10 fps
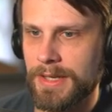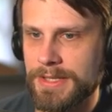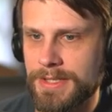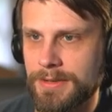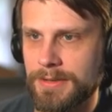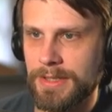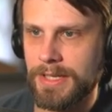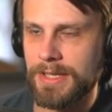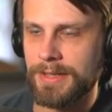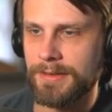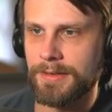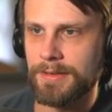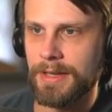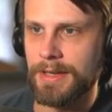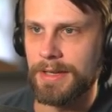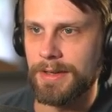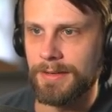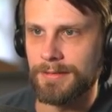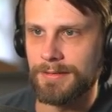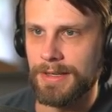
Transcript: That certainly hits uh,